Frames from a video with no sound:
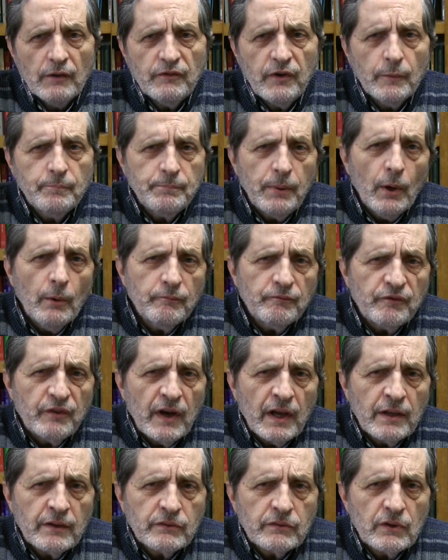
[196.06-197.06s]
For Pope
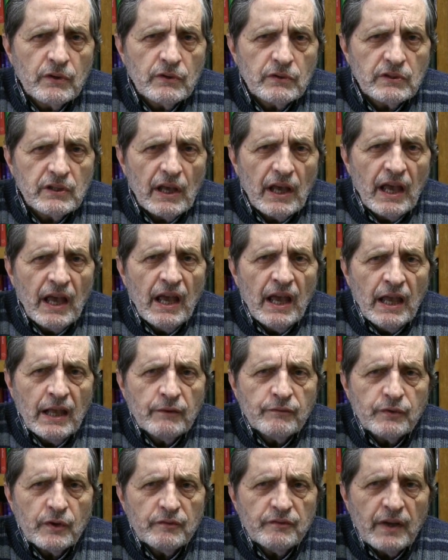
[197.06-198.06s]
Francis
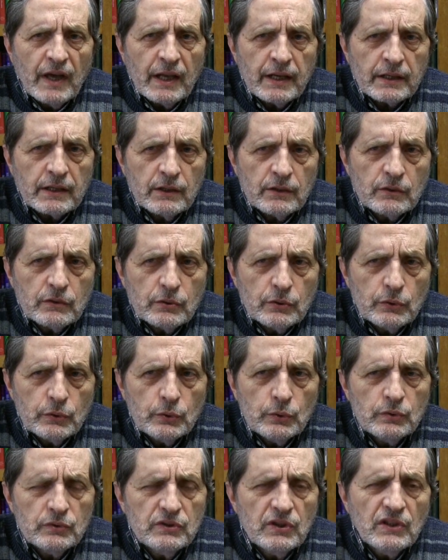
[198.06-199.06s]
and for Vatican
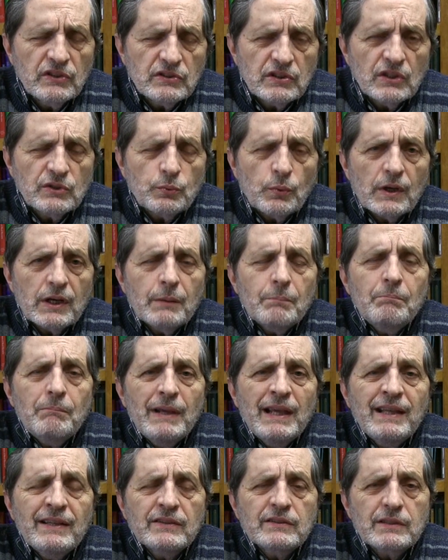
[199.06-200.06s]
II, this is what it
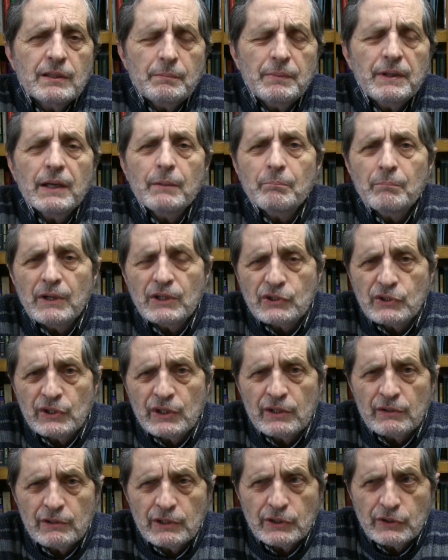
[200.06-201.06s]
means to be a
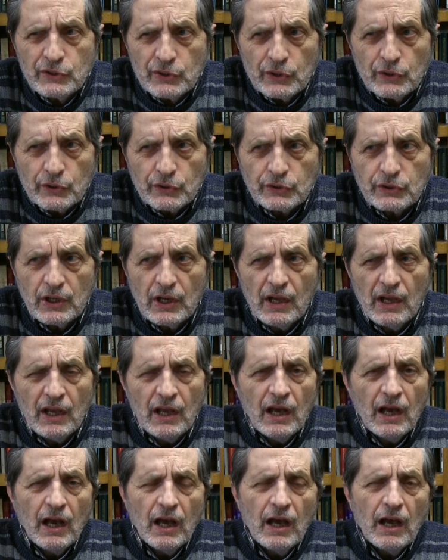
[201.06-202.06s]
missionary church.
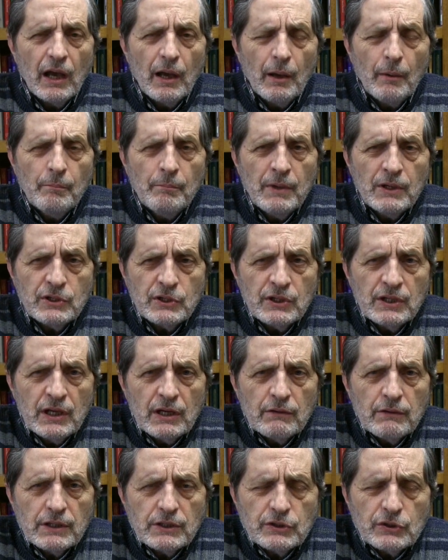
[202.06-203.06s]
A
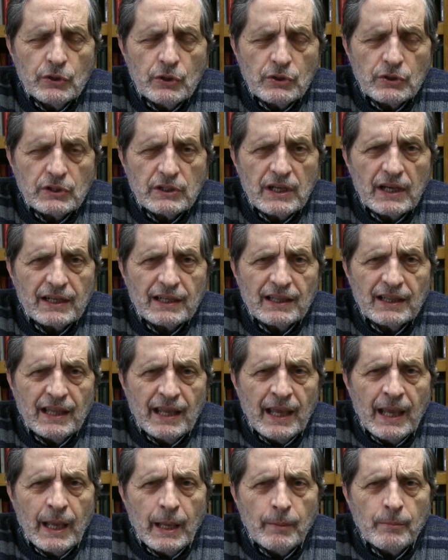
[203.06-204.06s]
missionary church that
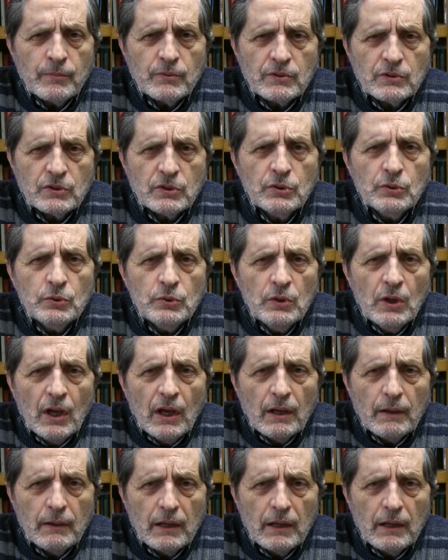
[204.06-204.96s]
claims to